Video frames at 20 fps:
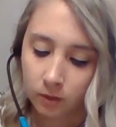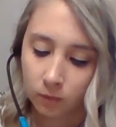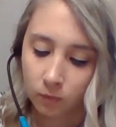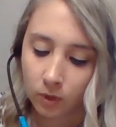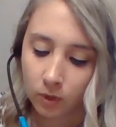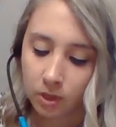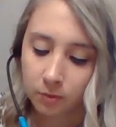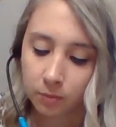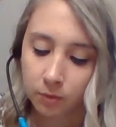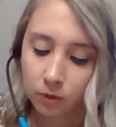
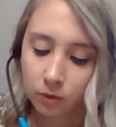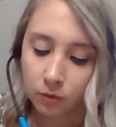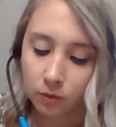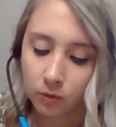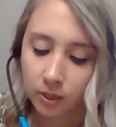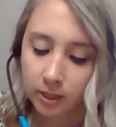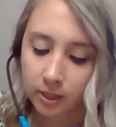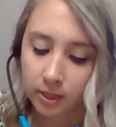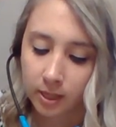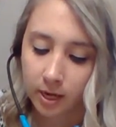
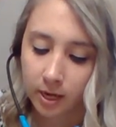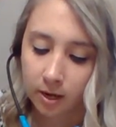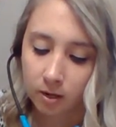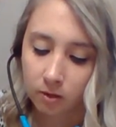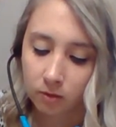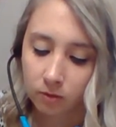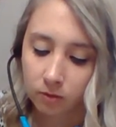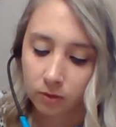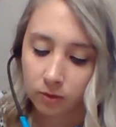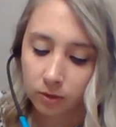respiratory
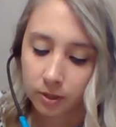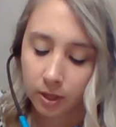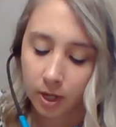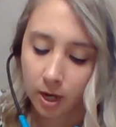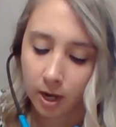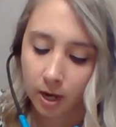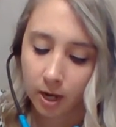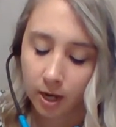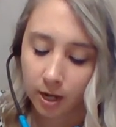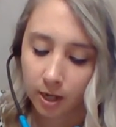sounds.
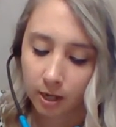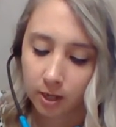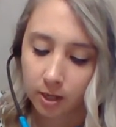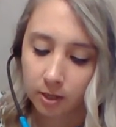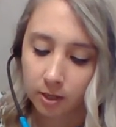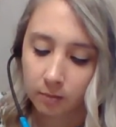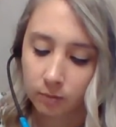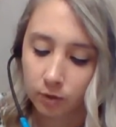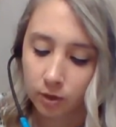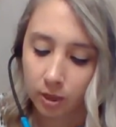I
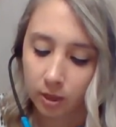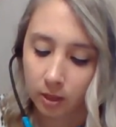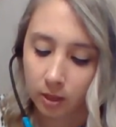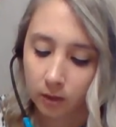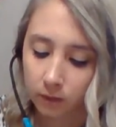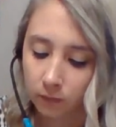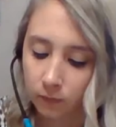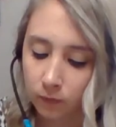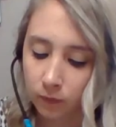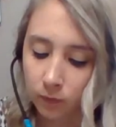am
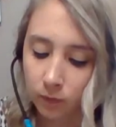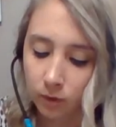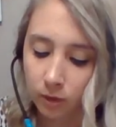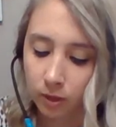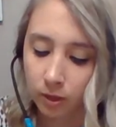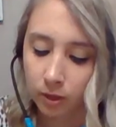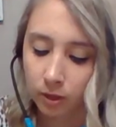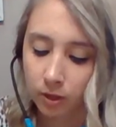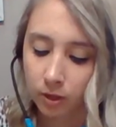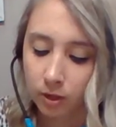checking
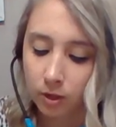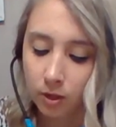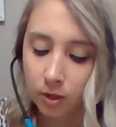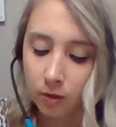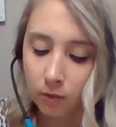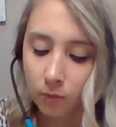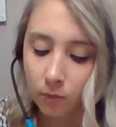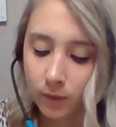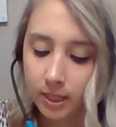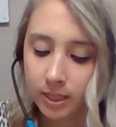for
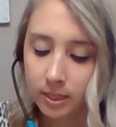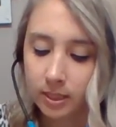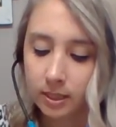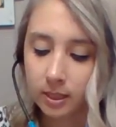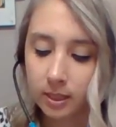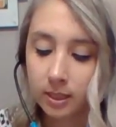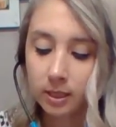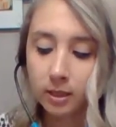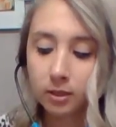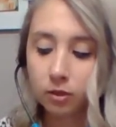
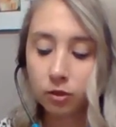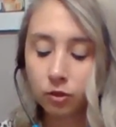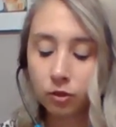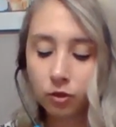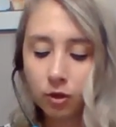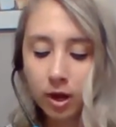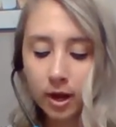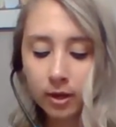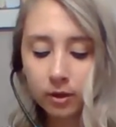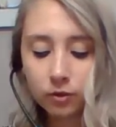wheezing or
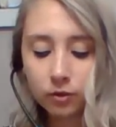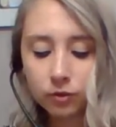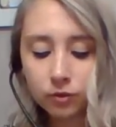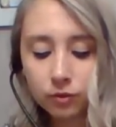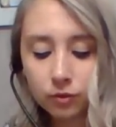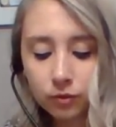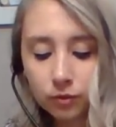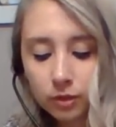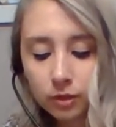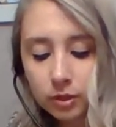
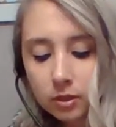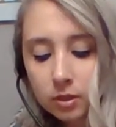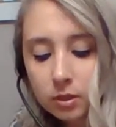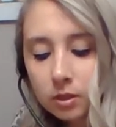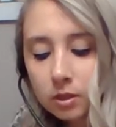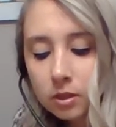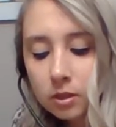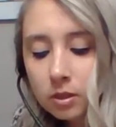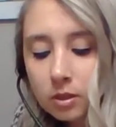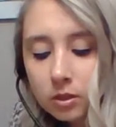
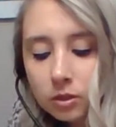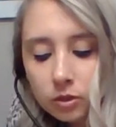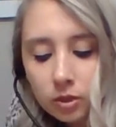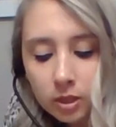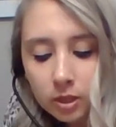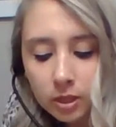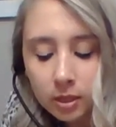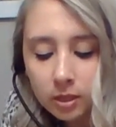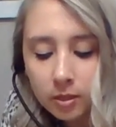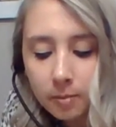crackles,
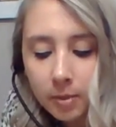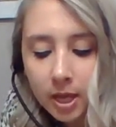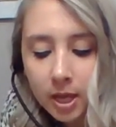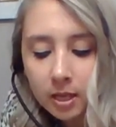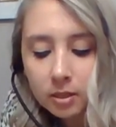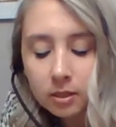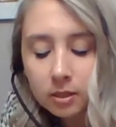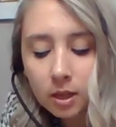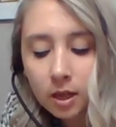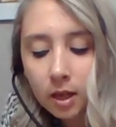checking the
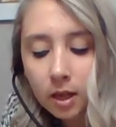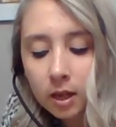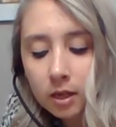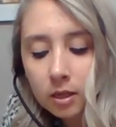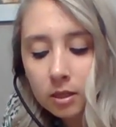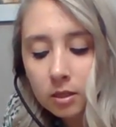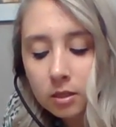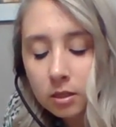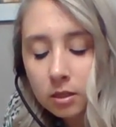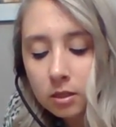
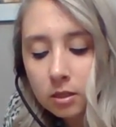backside.